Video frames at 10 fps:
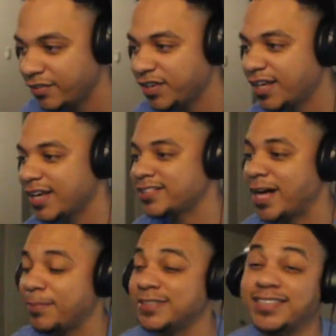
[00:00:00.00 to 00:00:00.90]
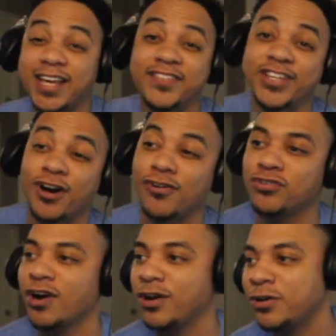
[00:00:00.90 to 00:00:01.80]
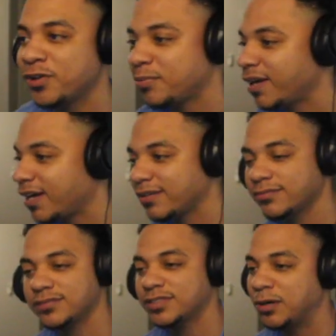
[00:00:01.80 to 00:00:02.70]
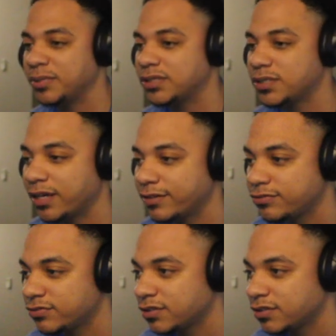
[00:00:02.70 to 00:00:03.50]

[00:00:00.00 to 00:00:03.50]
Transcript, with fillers: If he can't stop a 70 overall quarterback, it's gonna be tough.